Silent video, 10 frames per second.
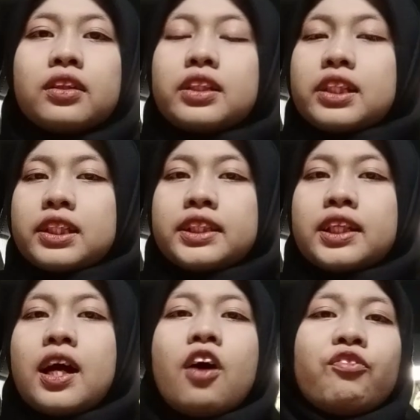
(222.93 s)
is
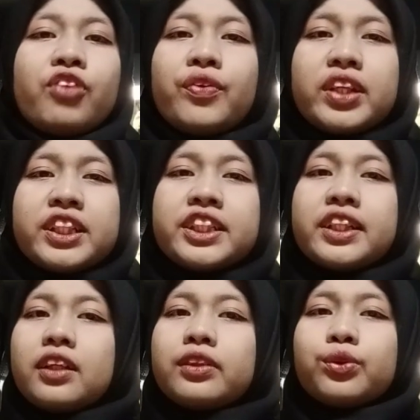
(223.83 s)

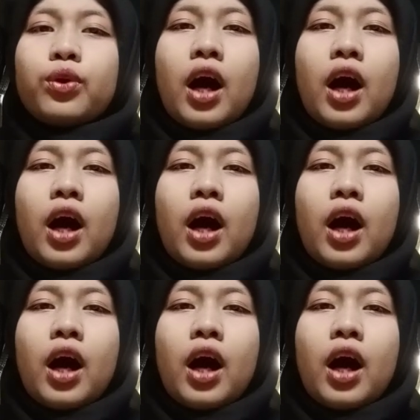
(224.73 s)
foundational to